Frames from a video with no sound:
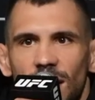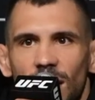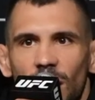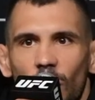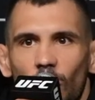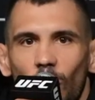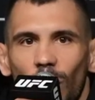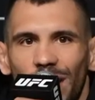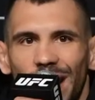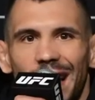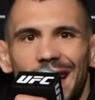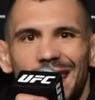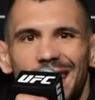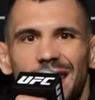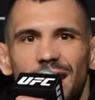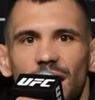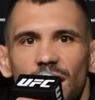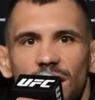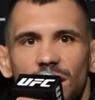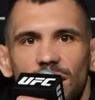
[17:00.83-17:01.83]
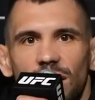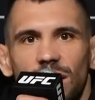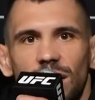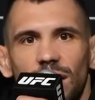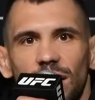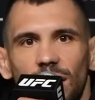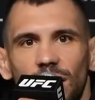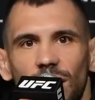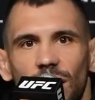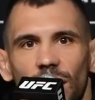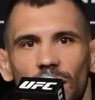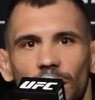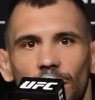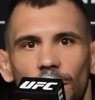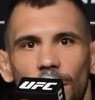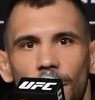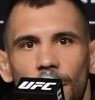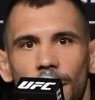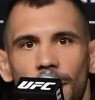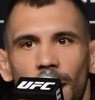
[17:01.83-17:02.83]
what I needed, you know.
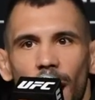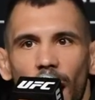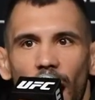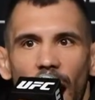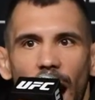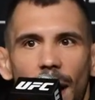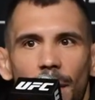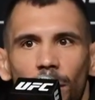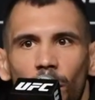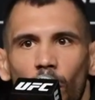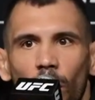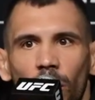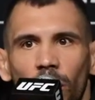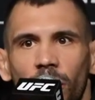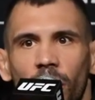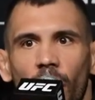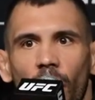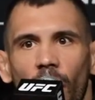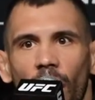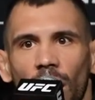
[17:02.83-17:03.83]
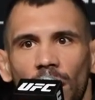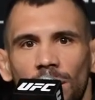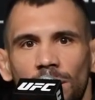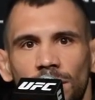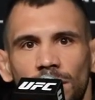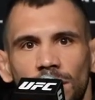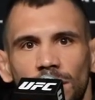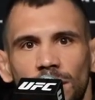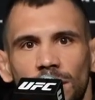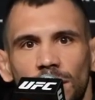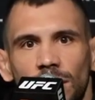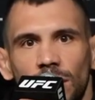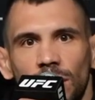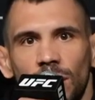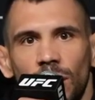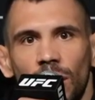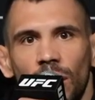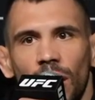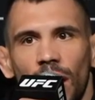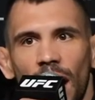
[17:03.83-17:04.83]
I'm more calm, you
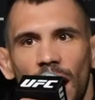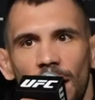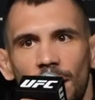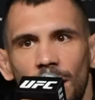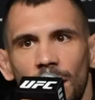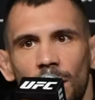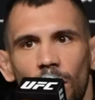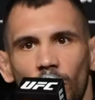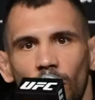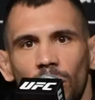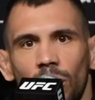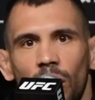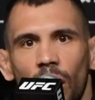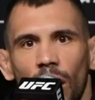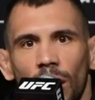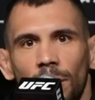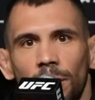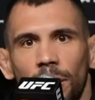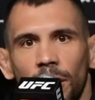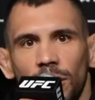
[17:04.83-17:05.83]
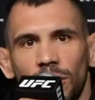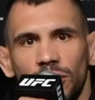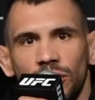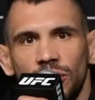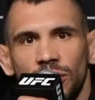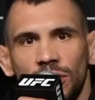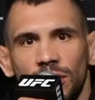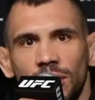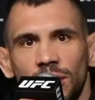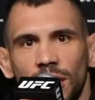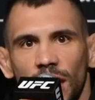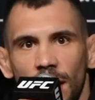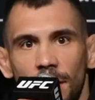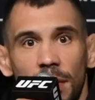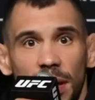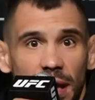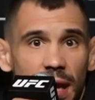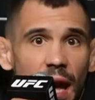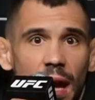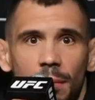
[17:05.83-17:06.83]
know, I'm a more calm person. I
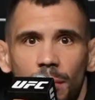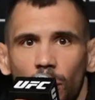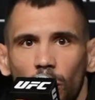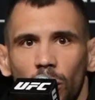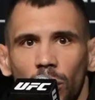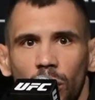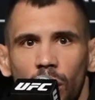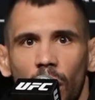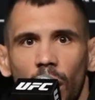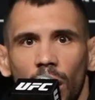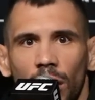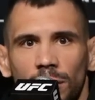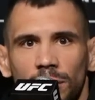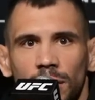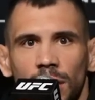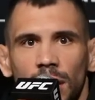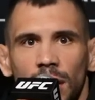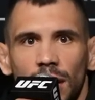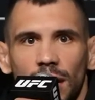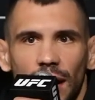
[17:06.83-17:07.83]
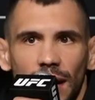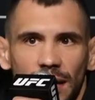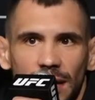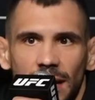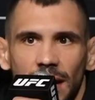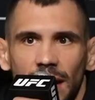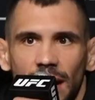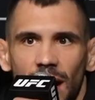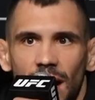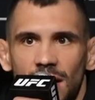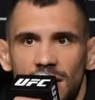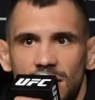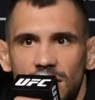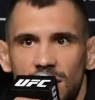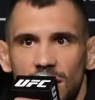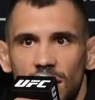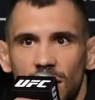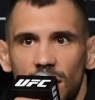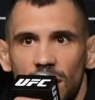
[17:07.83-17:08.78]
became more calm like the last,